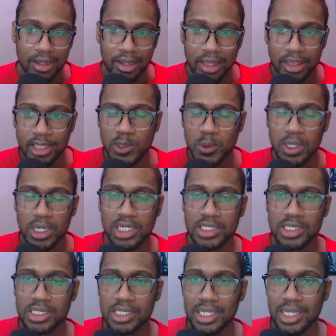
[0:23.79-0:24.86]
This one
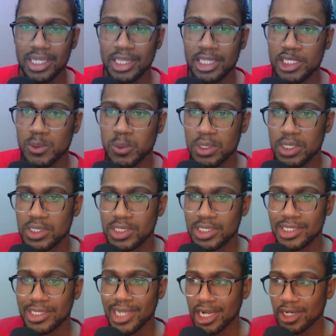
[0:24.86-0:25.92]
is this one is
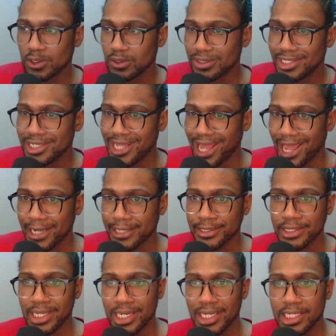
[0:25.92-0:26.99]
entitled The
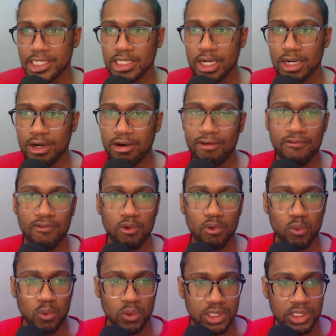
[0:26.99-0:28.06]
Excellence of
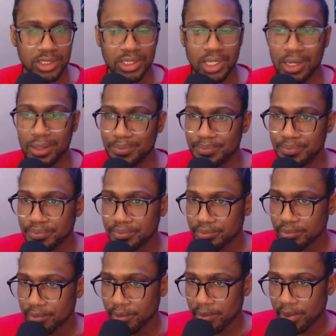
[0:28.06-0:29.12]
Wisdom.
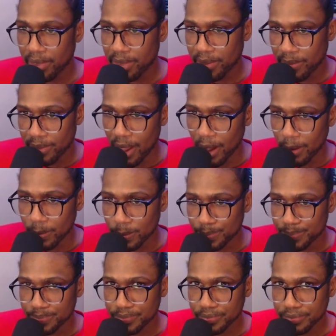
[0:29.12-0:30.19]
Now,
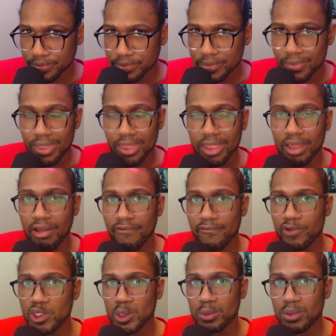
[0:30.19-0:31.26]

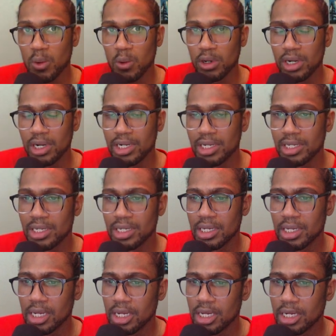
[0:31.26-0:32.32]
verse number one
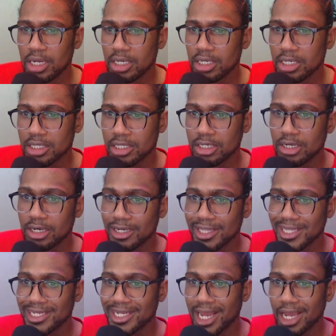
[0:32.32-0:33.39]
Doth
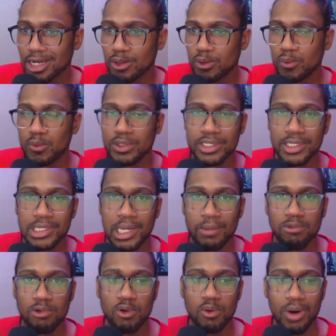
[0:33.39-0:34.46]
not wisdom
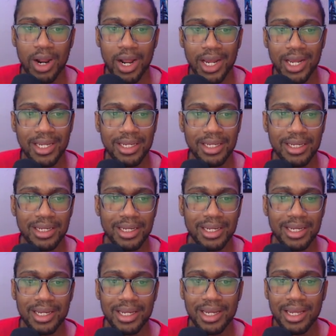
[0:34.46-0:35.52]
cry
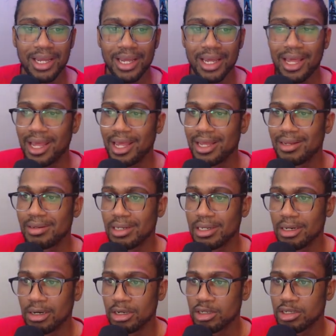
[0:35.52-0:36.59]
and
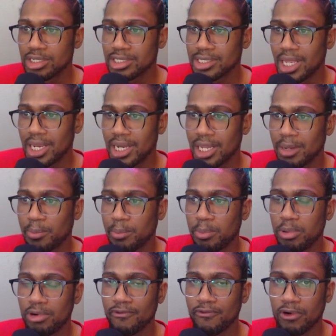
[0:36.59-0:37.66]
understanding
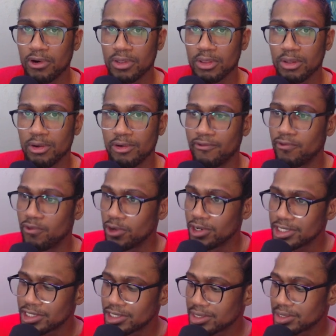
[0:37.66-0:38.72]
put forth her
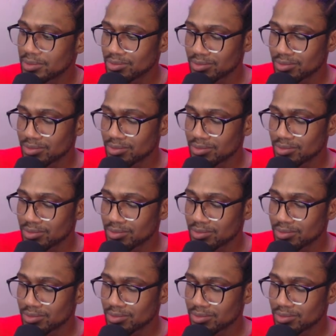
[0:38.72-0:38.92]
voice?